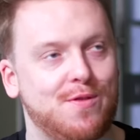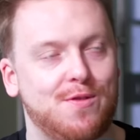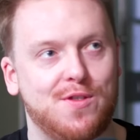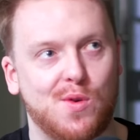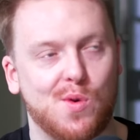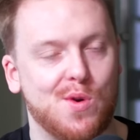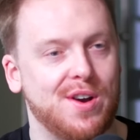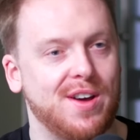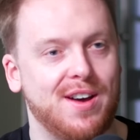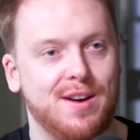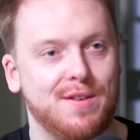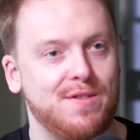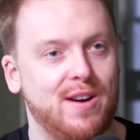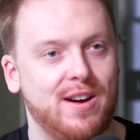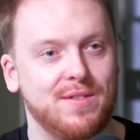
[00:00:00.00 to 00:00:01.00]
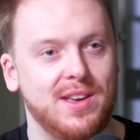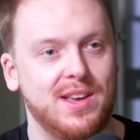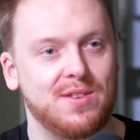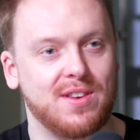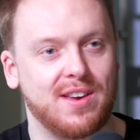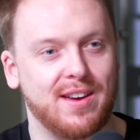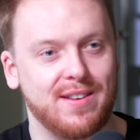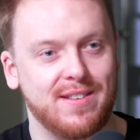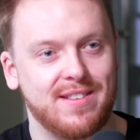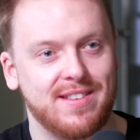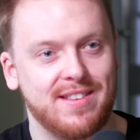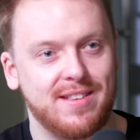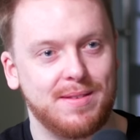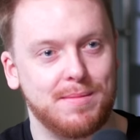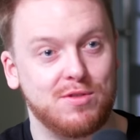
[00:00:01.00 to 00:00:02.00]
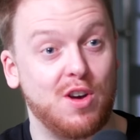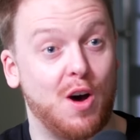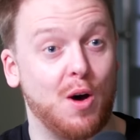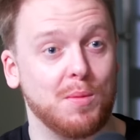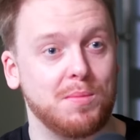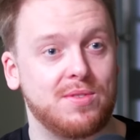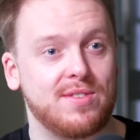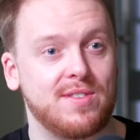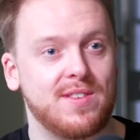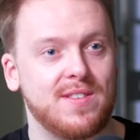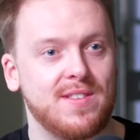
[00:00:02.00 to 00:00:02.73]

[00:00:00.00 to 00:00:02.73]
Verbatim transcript: four and a half, five years ago. Yeah, tops.